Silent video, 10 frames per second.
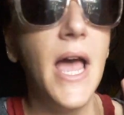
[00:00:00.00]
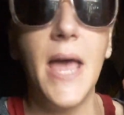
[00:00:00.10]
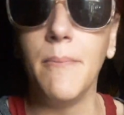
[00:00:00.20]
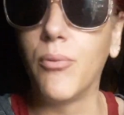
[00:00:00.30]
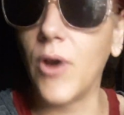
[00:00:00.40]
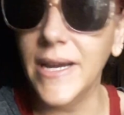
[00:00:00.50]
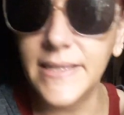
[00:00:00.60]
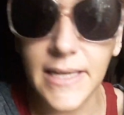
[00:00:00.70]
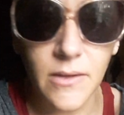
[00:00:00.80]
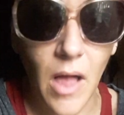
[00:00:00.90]

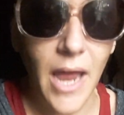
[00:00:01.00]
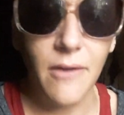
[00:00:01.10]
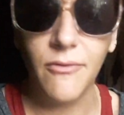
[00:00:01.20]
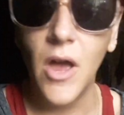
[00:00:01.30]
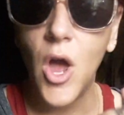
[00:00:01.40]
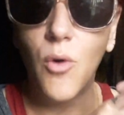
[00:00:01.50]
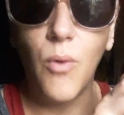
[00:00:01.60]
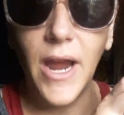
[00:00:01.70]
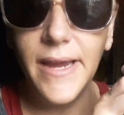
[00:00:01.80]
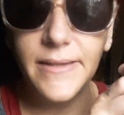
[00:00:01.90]
Embracing life,
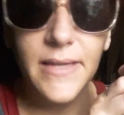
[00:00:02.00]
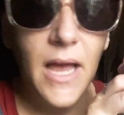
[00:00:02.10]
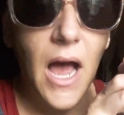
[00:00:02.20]
right?